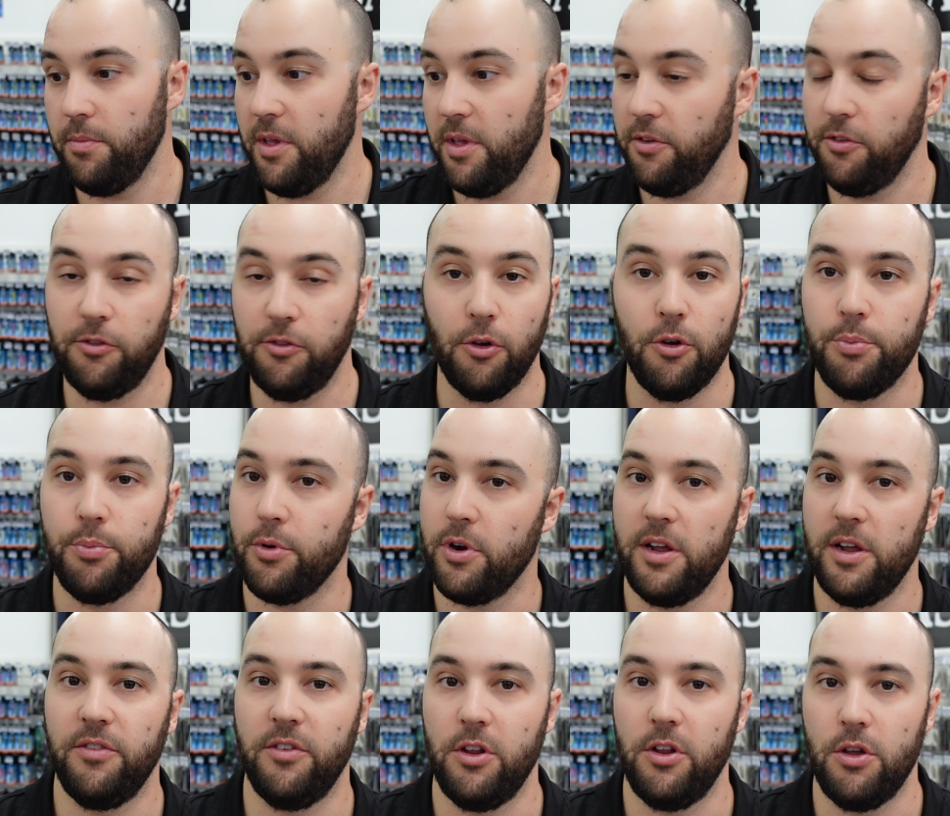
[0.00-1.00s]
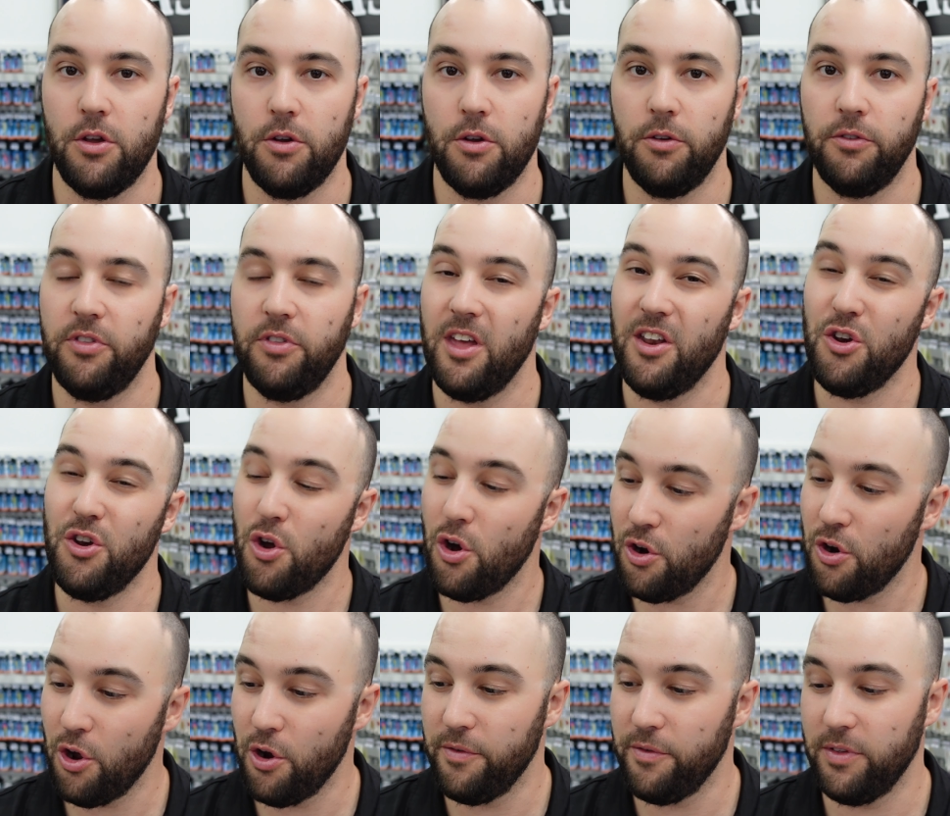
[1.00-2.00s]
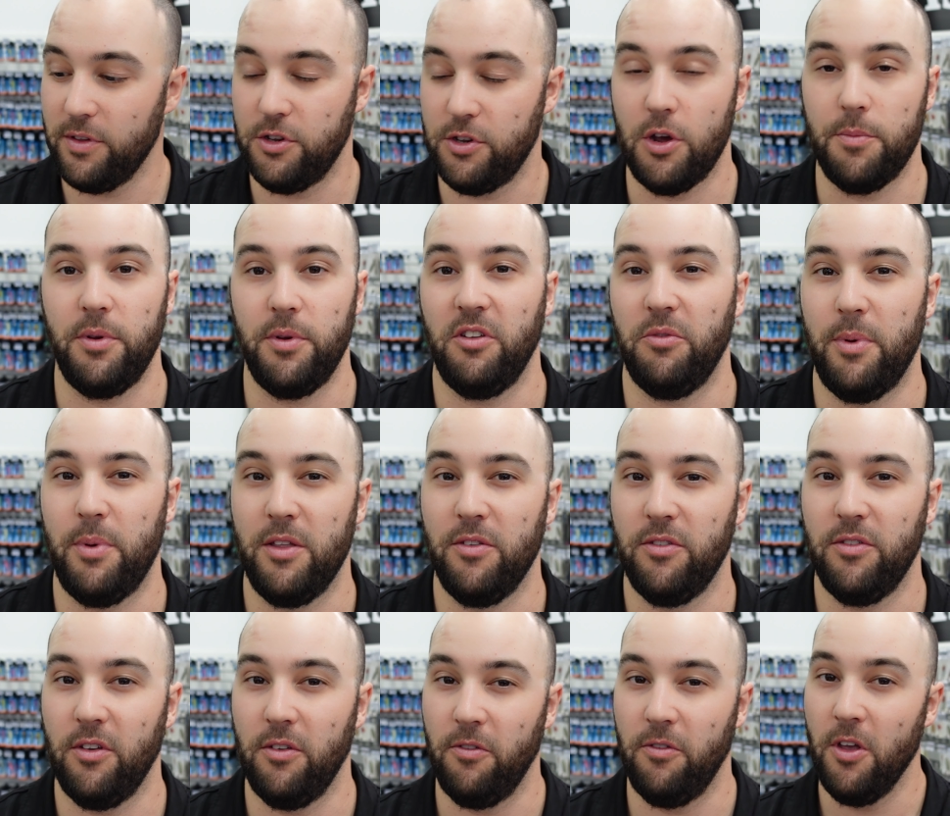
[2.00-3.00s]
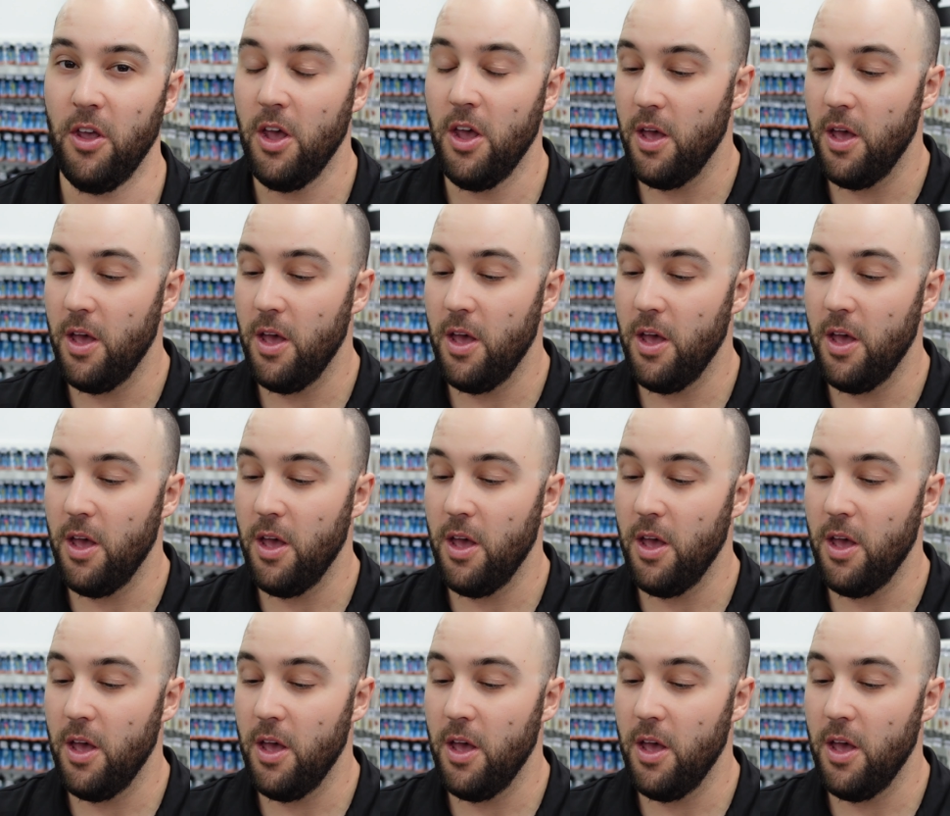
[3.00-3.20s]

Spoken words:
They're super easy to use, they're not over the top expensive,